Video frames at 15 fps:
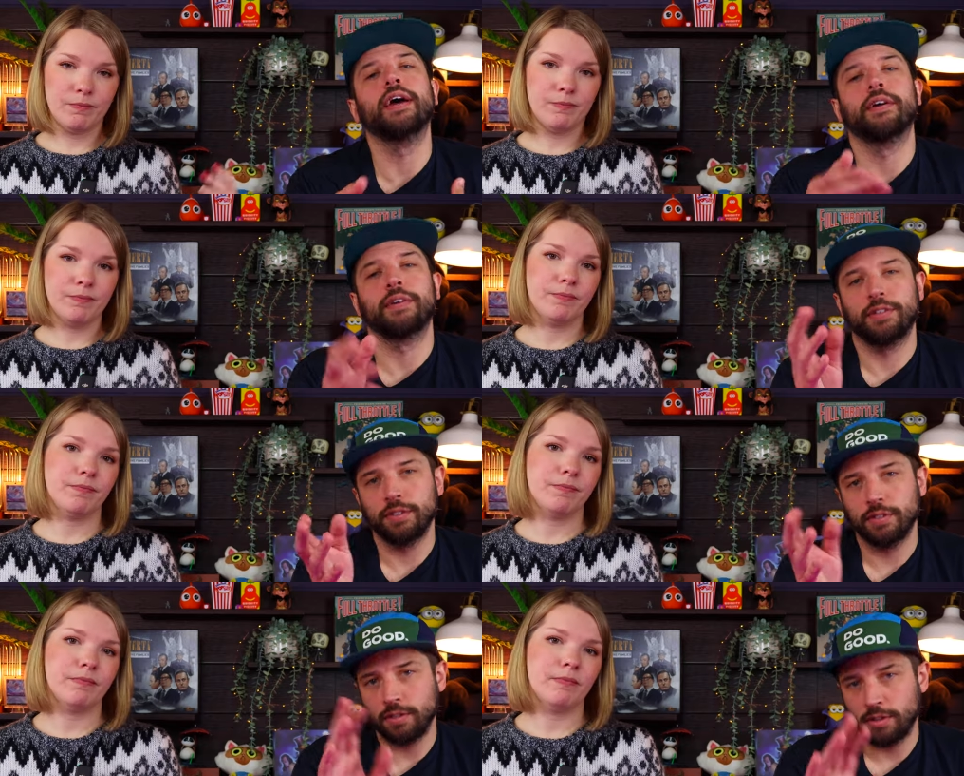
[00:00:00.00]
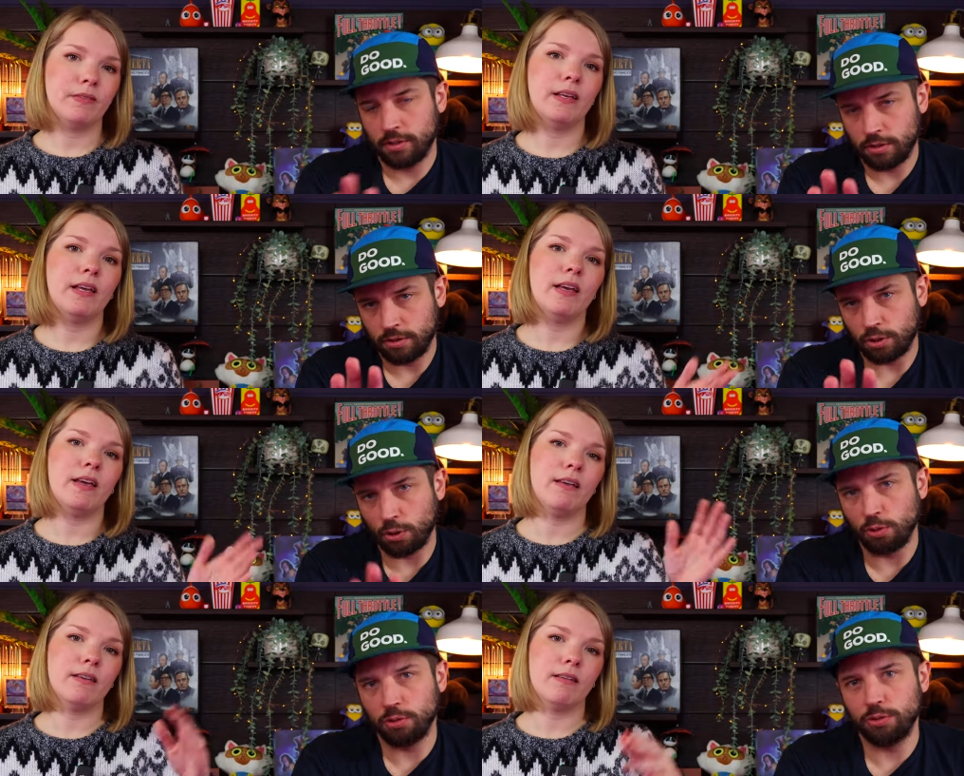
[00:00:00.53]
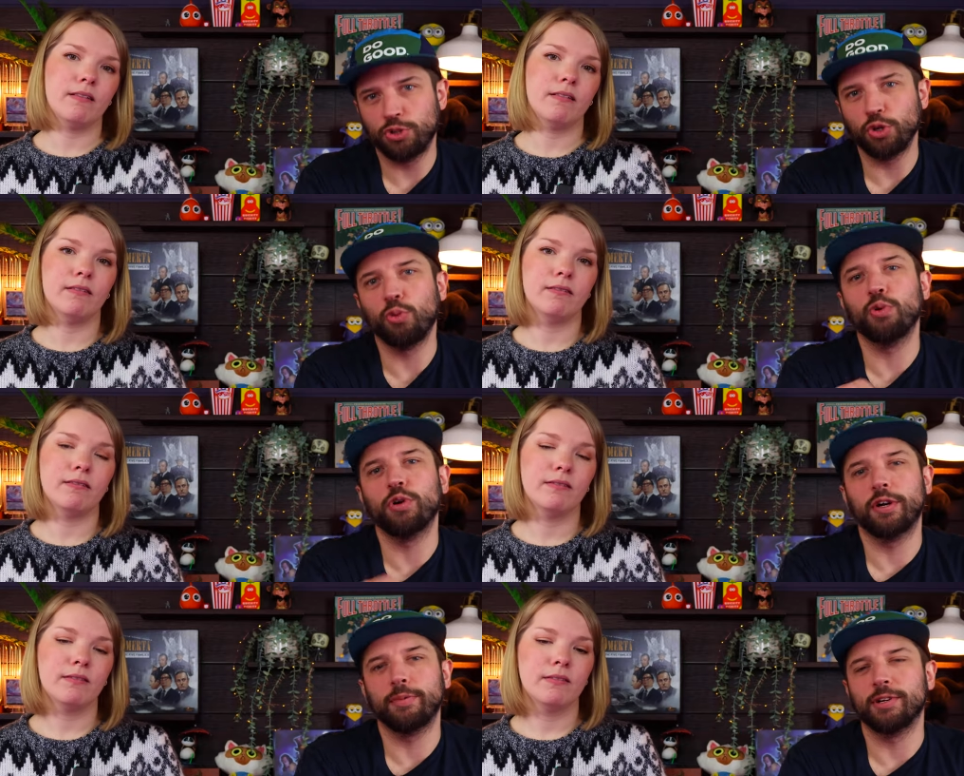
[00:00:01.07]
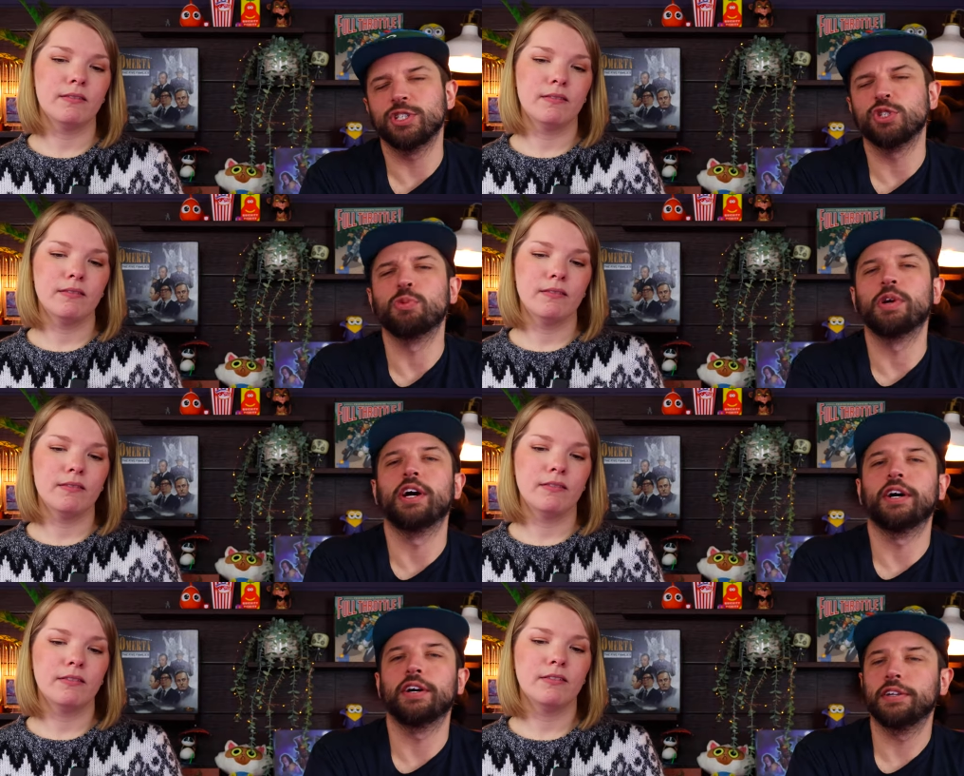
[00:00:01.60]
Speaker 1: hey, eh, don't don't worry about
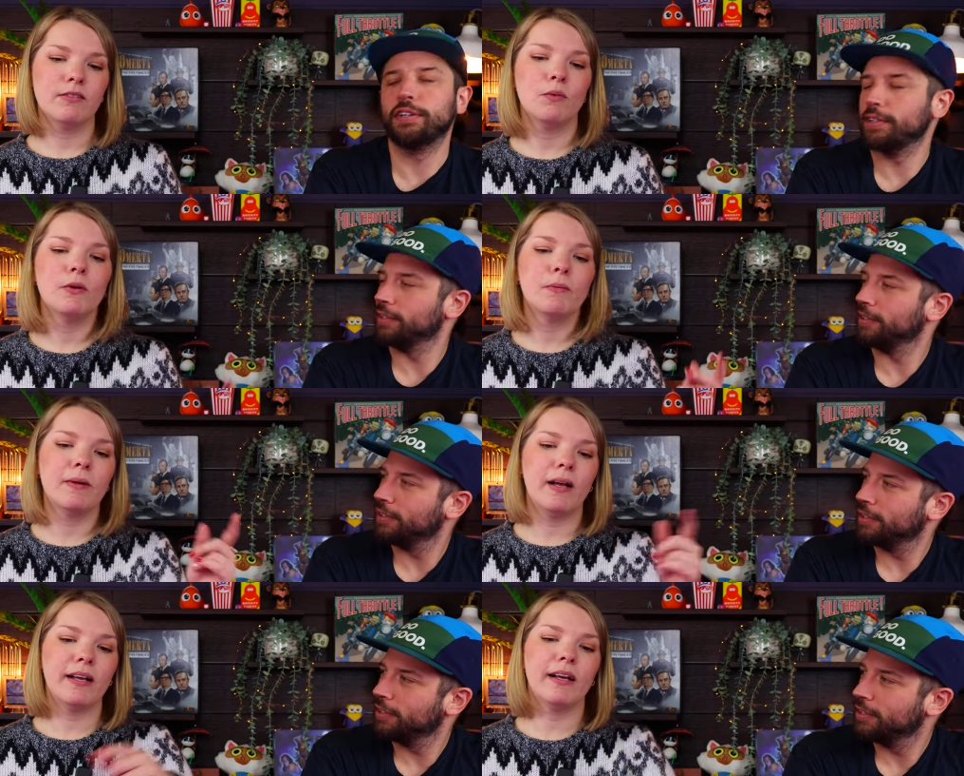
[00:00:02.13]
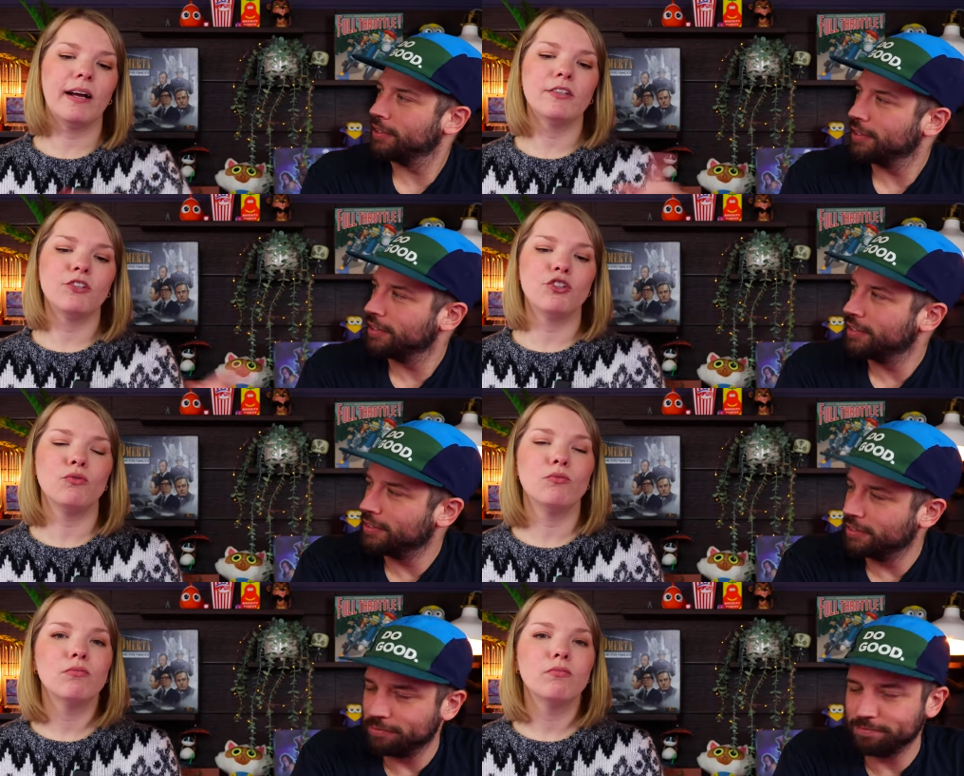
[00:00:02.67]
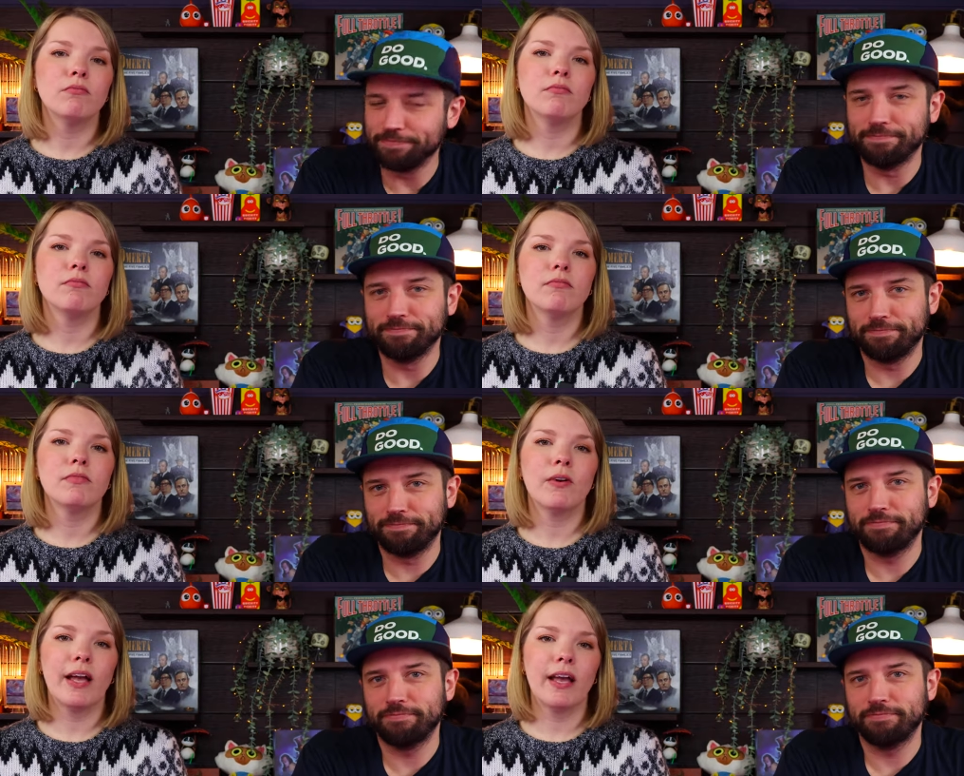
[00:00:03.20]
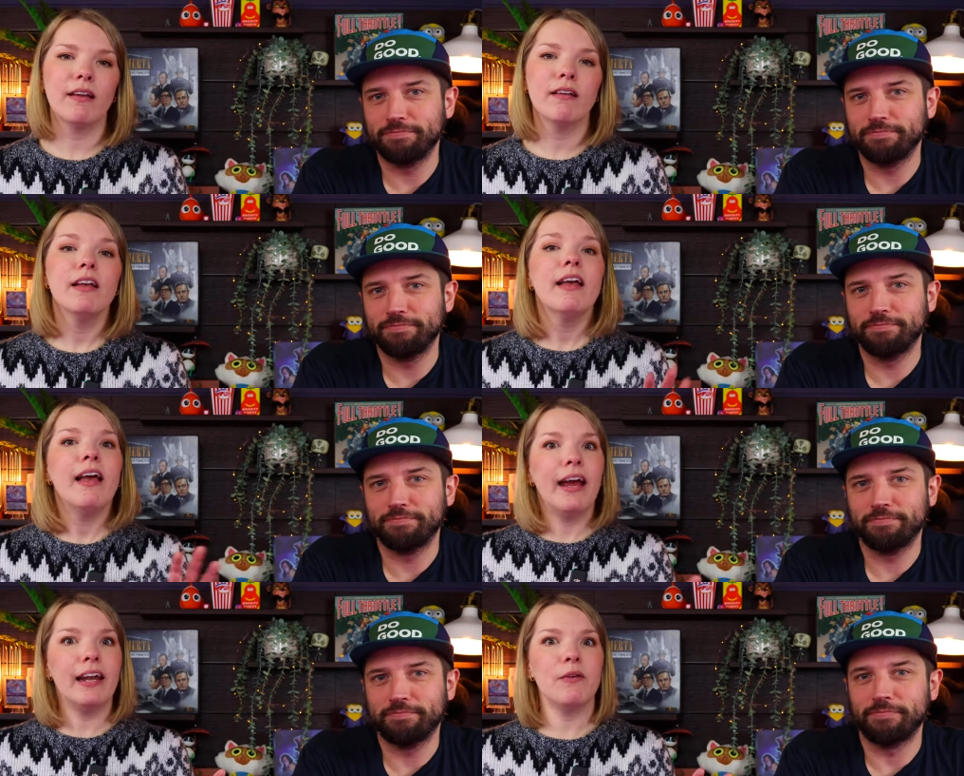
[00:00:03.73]
sweetheart.
Speaker 2: Don't worry about I got you. Mm. Okay.
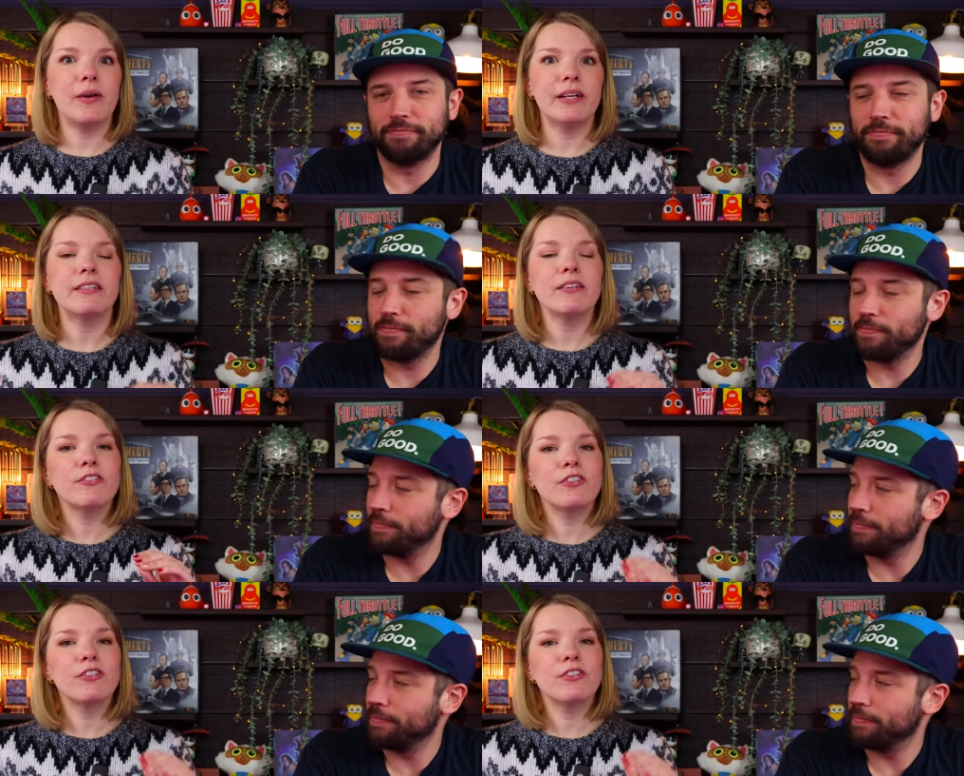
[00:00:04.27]
Anyways,